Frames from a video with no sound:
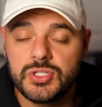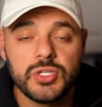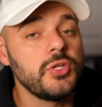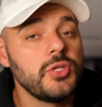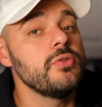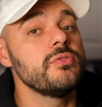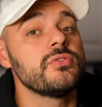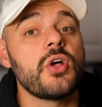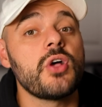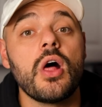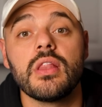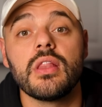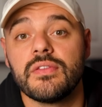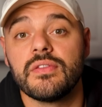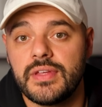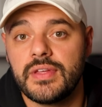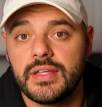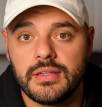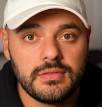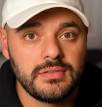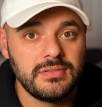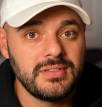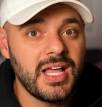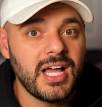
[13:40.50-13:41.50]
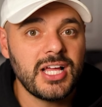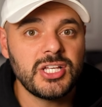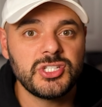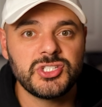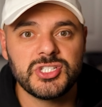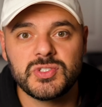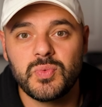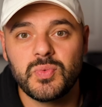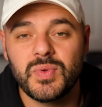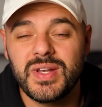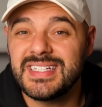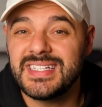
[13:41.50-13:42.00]
to use all of it, not
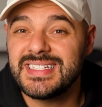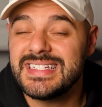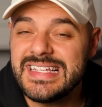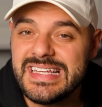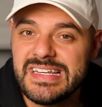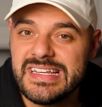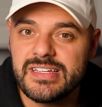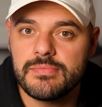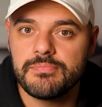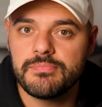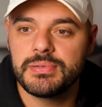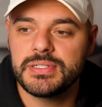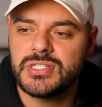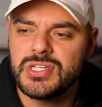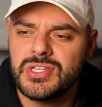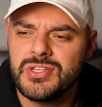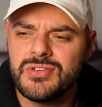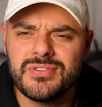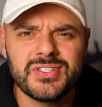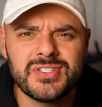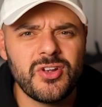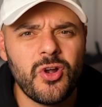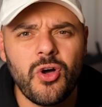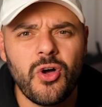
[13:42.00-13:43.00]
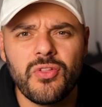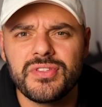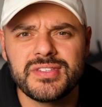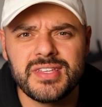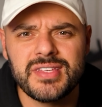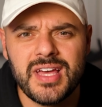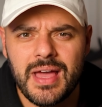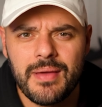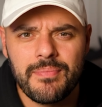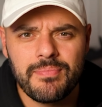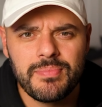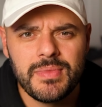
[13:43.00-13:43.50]
just when it's needed, but to use it all the
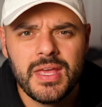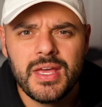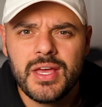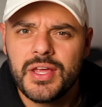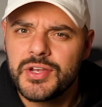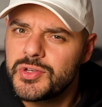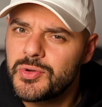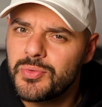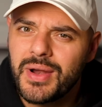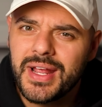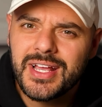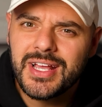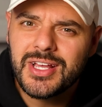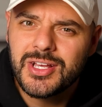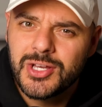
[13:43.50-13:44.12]
time, to write